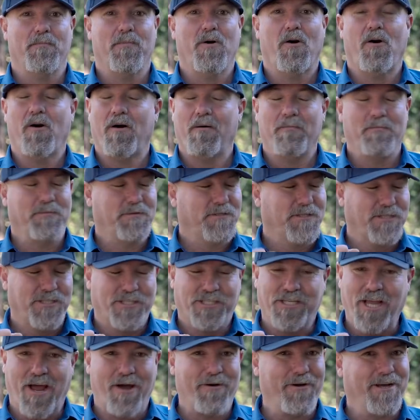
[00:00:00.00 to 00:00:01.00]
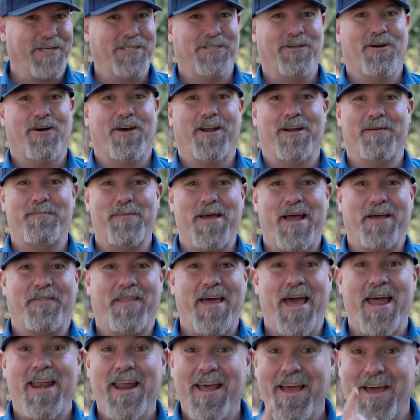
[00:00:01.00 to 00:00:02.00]
I'm so excited about
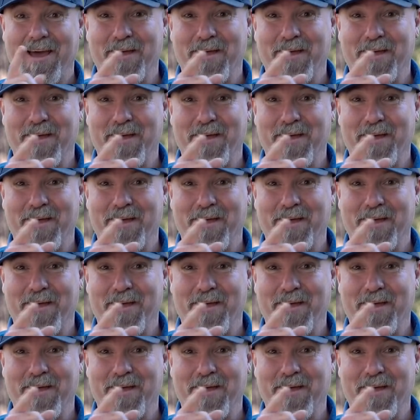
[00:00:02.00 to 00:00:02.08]
that.